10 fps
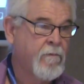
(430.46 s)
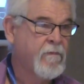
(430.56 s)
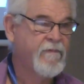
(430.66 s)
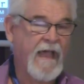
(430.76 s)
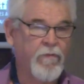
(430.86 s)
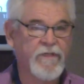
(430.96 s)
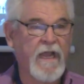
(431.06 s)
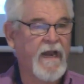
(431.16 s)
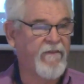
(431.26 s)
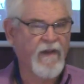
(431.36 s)
That was
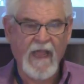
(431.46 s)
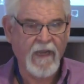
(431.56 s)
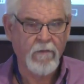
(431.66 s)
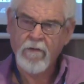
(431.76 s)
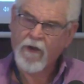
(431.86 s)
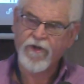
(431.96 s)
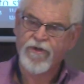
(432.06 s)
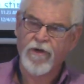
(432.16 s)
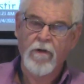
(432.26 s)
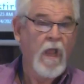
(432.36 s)
kind of like, are you
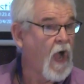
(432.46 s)
sure?